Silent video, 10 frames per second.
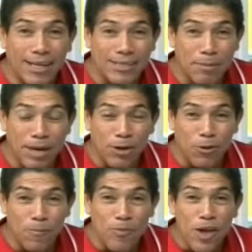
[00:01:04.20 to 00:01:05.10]

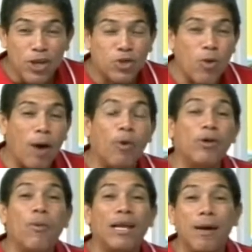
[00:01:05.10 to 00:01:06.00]
Tobago. So I want to
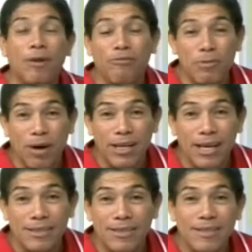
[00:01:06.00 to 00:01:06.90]
welcome everybody,
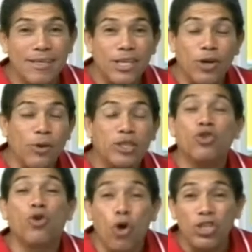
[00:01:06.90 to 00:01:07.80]
and you know, it's
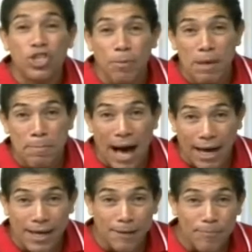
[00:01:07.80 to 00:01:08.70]
good to be
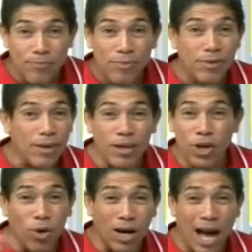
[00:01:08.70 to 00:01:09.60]
back. You
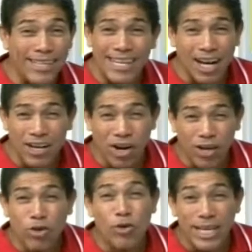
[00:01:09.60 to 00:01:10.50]
know, I did a lot of
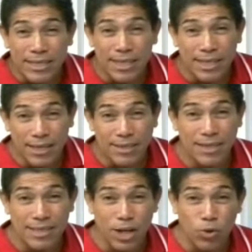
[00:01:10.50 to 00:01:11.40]
crazy things in
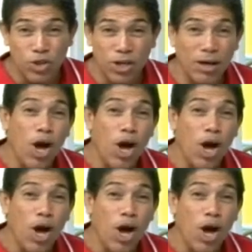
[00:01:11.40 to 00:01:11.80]
St. Lucia.